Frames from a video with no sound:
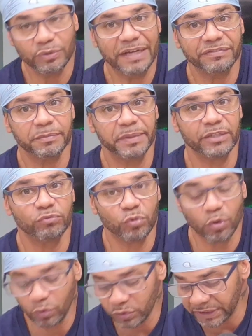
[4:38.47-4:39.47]
you have to be
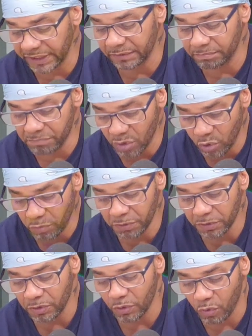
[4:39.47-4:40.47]
enrolled in
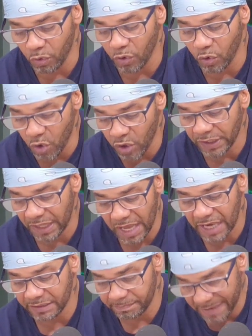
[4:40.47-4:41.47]
mobile or
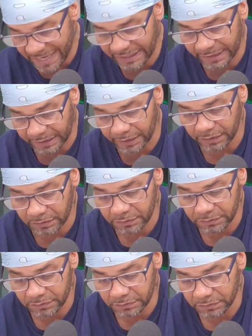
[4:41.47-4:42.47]
online banking.
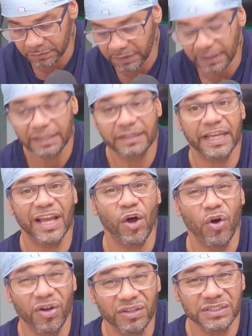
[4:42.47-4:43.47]
They
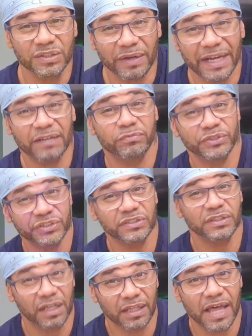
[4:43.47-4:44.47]
also have, which
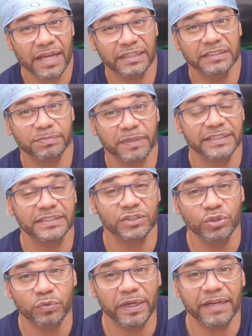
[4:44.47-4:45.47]
a lot of these places
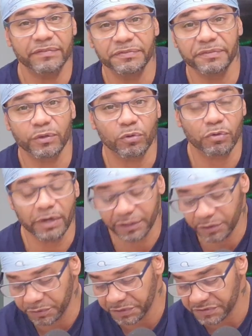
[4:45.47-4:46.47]
do have, the federal credit
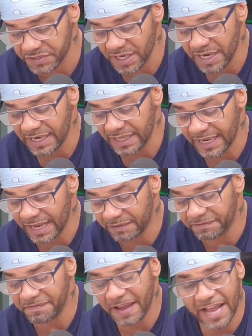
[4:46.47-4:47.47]
unions, they
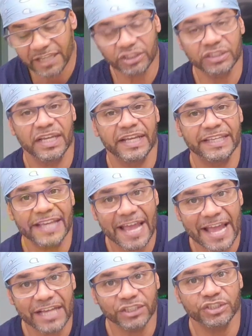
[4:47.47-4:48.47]
have fast
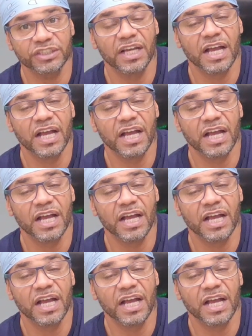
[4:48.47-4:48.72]
cash